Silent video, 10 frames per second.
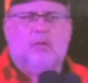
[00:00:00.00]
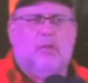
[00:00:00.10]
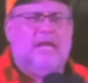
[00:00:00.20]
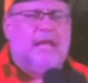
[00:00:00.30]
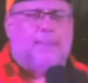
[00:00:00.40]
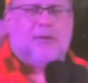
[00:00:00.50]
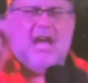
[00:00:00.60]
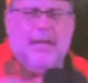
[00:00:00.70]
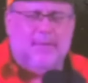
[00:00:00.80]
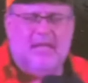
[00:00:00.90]
We need a
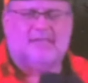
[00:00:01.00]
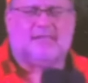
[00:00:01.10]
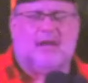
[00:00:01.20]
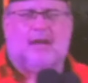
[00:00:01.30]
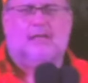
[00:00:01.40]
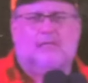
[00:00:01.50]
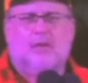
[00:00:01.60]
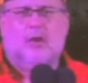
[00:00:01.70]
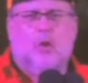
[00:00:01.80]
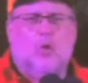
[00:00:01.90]
prime minister
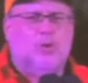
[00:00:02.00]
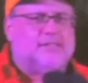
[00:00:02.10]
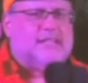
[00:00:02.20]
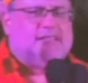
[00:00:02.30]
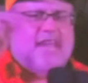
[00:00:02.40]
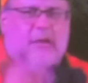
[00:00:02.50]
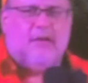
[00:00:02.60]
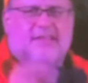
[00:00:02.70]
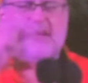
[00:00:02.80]
whose integrity